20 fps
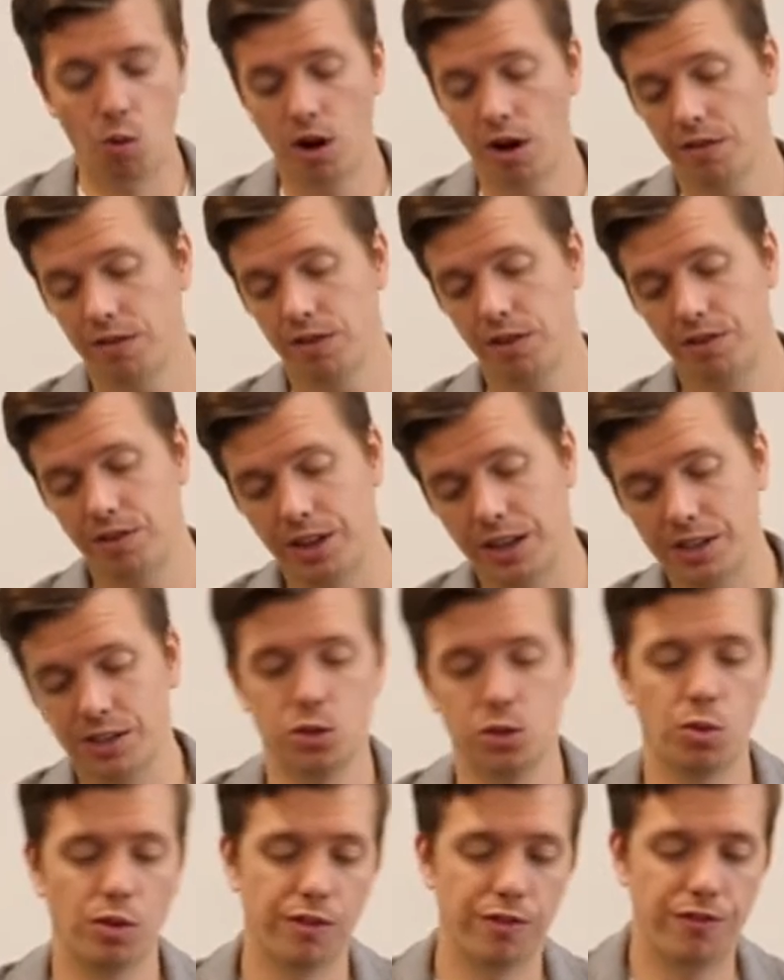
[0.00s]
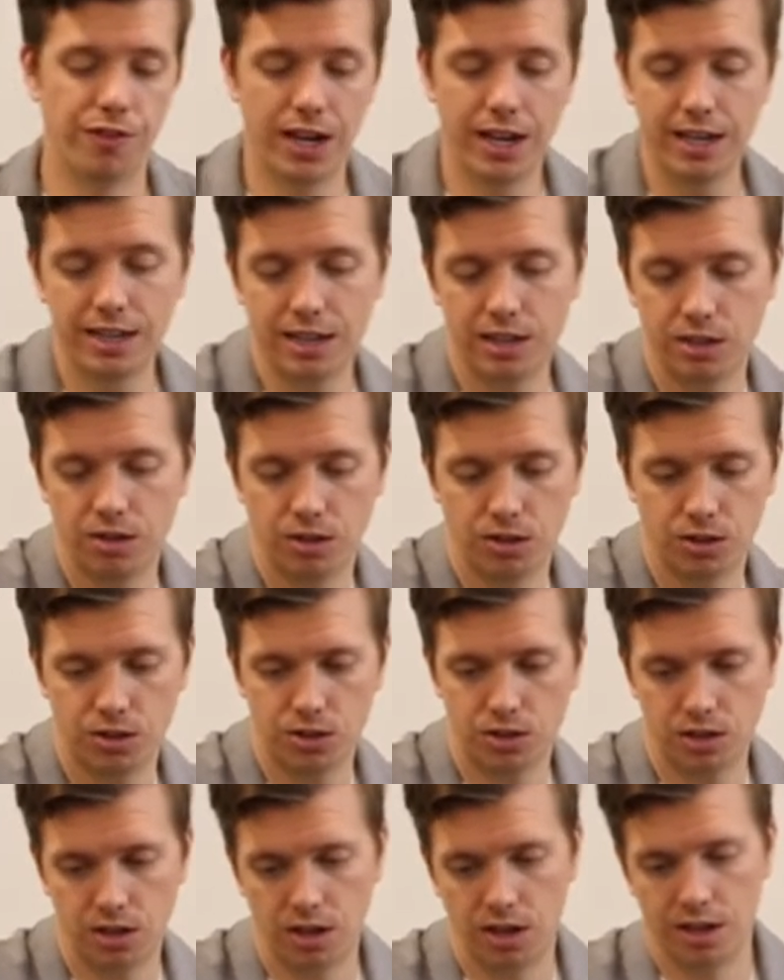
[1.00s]
of the things you will find in
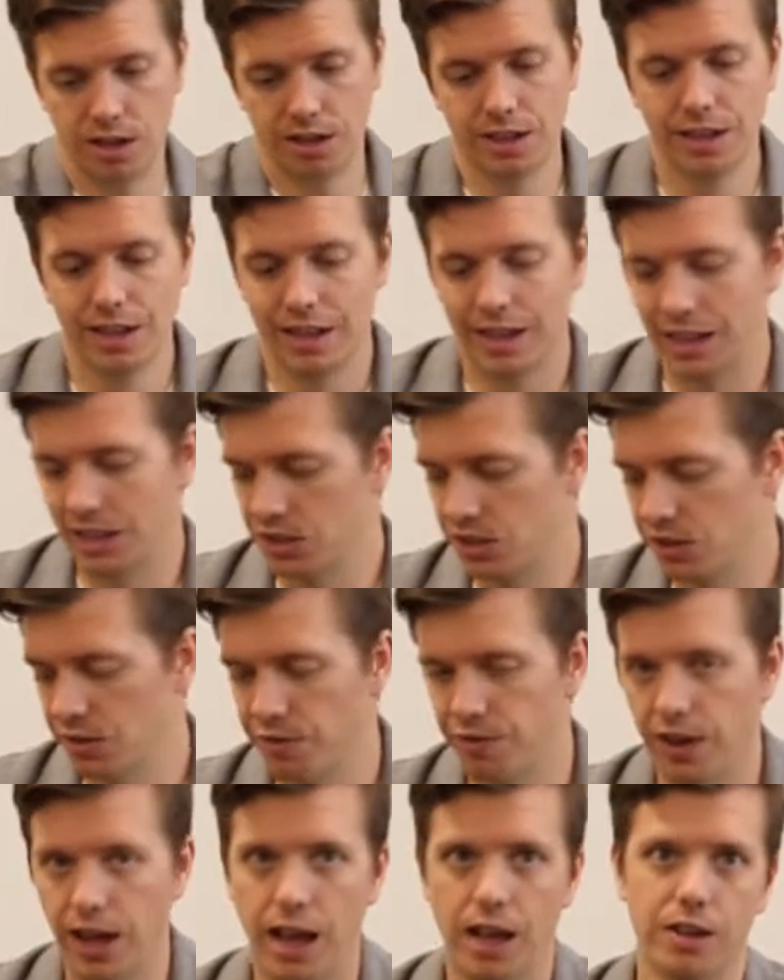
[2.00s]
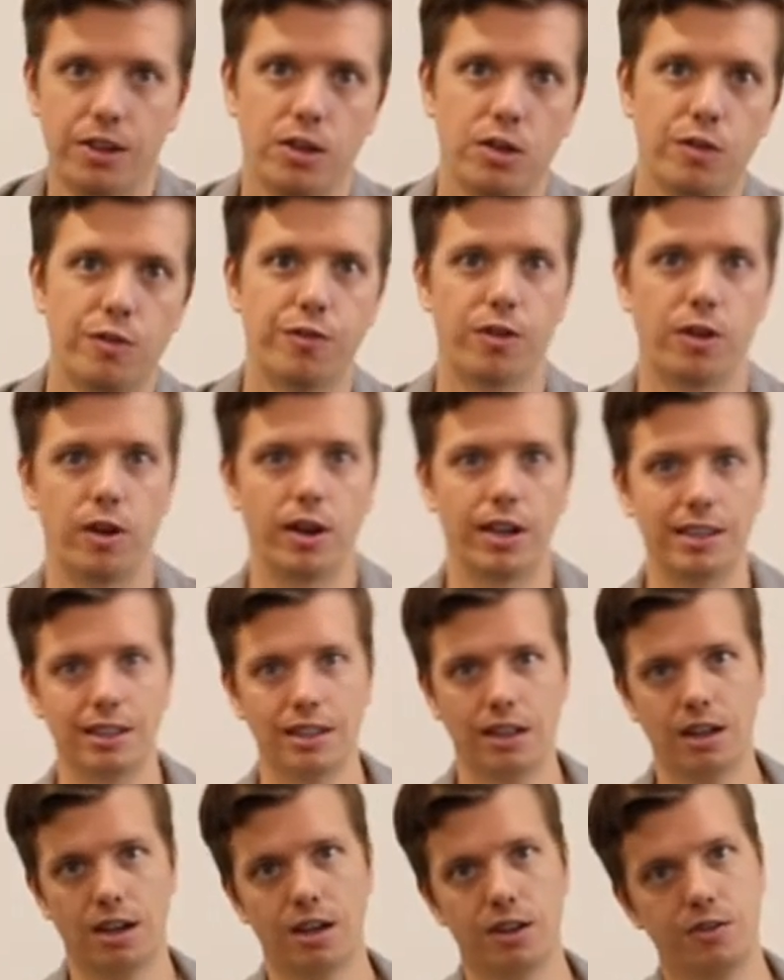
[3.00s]
Hooke's law is a value for
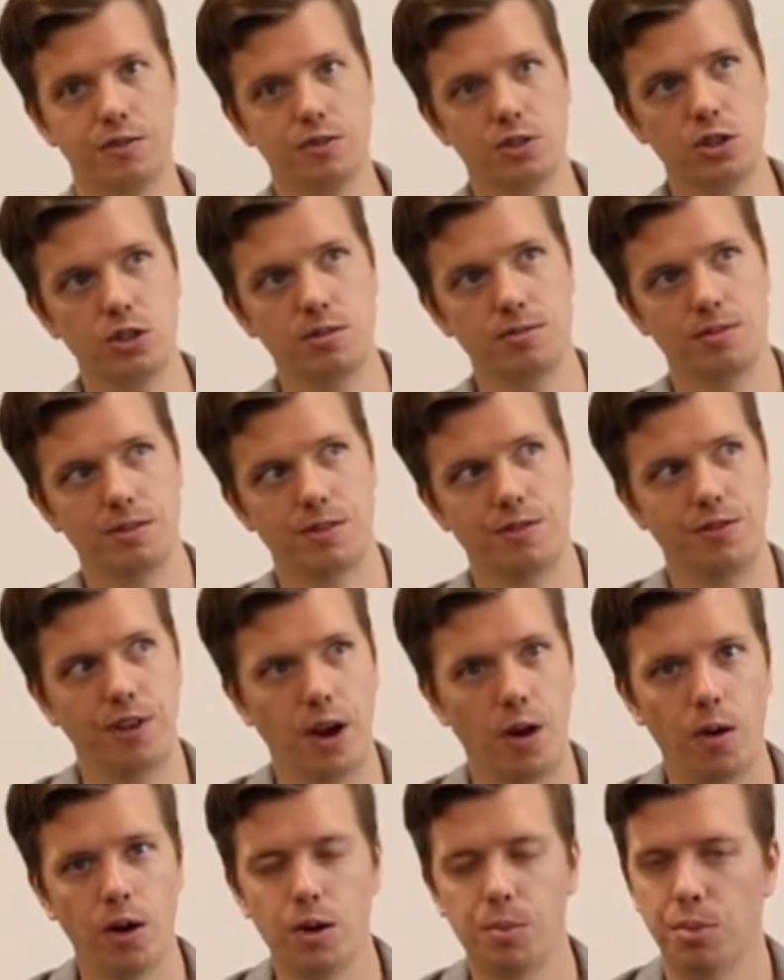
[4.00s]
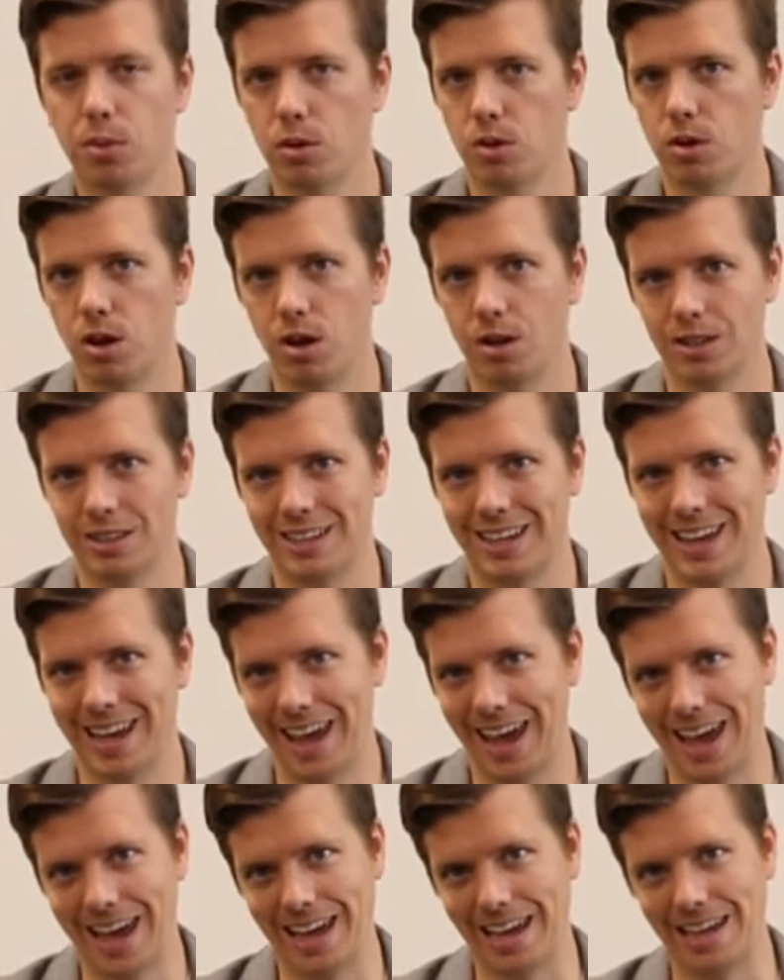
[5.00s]
a variable called
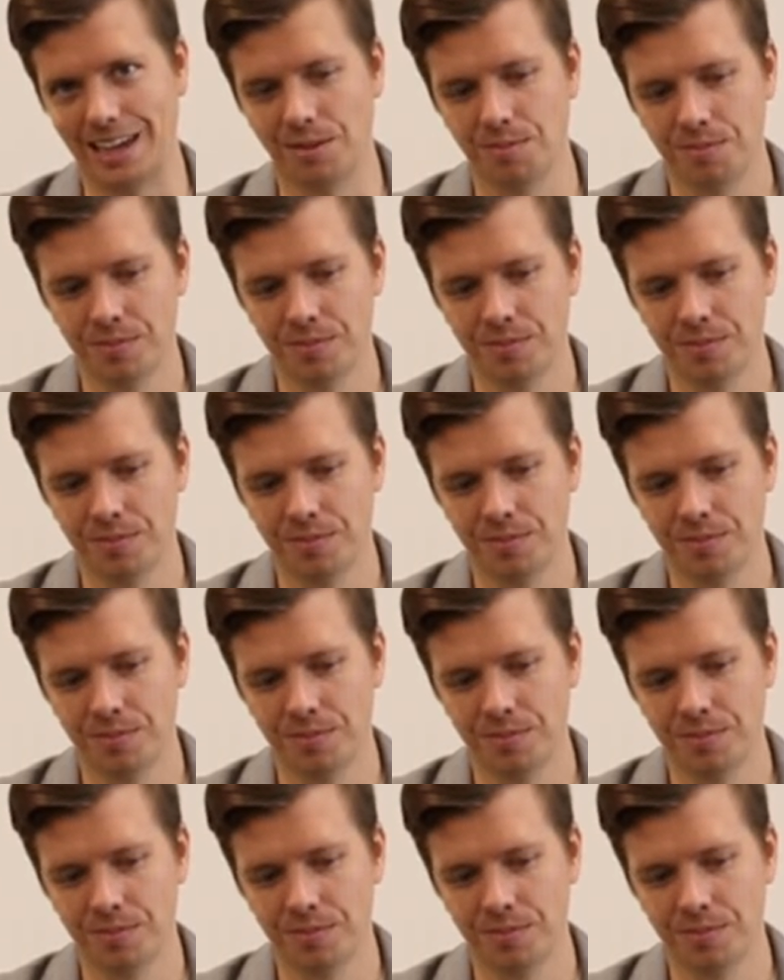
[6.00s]
K.